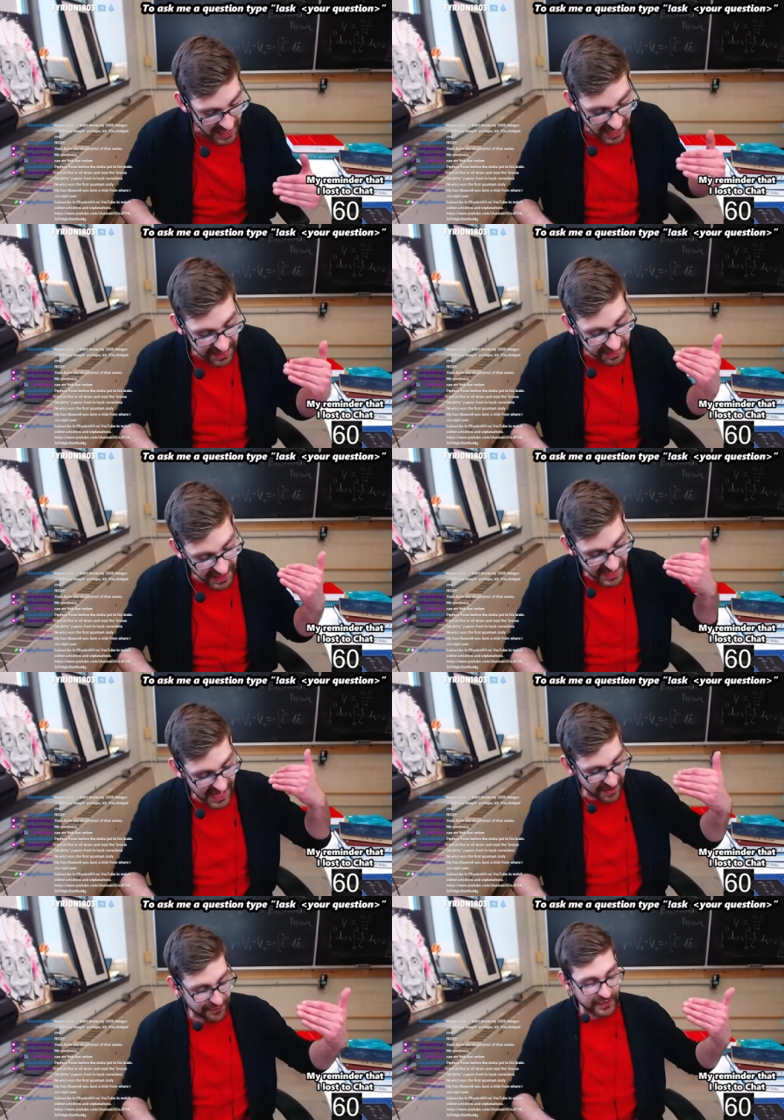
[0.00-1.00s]
And then
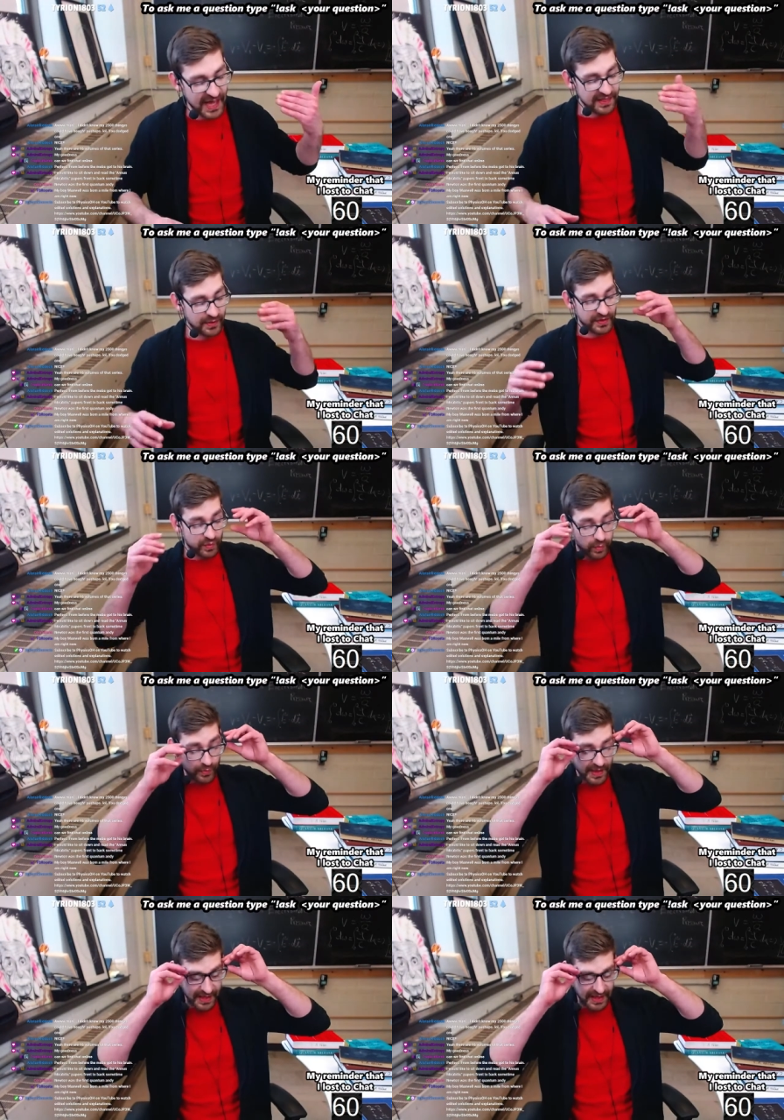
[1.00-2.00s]
after that, there was,
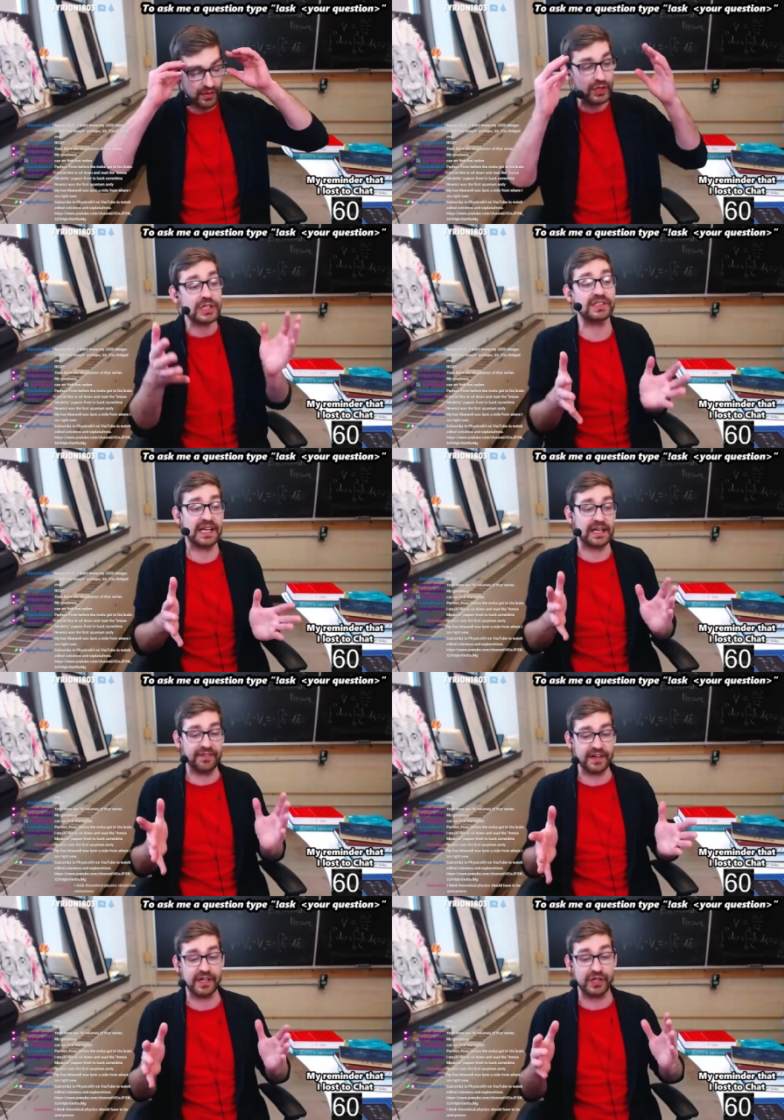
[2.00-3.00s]
it looked like a
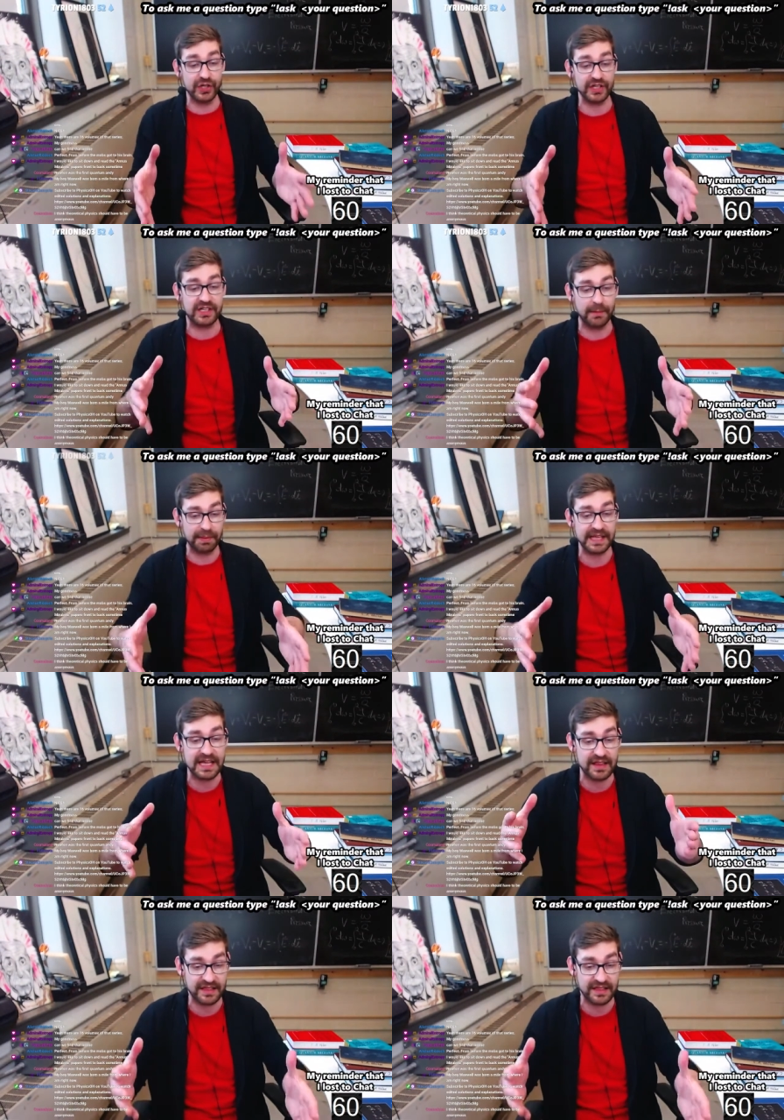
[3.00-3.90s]
very good, complete